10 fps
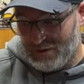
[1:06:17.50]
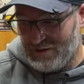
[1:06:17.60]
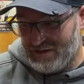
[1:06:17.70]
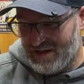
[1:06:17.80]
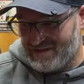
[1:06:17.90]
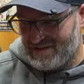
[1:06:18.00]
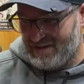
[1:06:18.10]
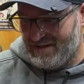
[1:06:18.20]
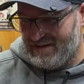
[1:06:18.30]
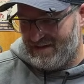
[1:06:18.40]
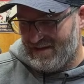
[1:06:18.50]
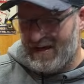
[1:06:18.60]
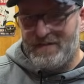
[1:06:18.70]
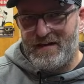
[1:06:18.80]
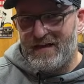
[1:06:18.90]
good, actually.
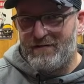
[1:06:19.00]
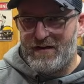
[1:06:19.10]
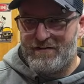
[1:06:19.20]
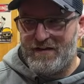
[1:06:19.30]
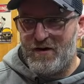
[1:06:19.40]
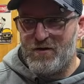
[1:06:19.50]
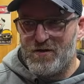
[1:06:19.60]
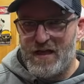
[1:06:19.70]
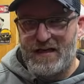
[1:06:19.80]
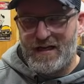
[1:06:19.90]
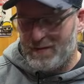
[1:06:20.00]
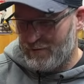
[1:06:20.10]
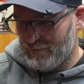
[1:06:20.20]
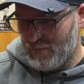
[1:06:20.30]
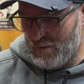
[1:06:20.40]
I think I've actually heard of that kind of
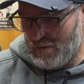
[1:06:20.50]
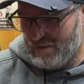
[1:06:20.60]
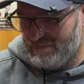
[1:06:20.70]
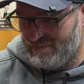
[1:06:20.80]
before.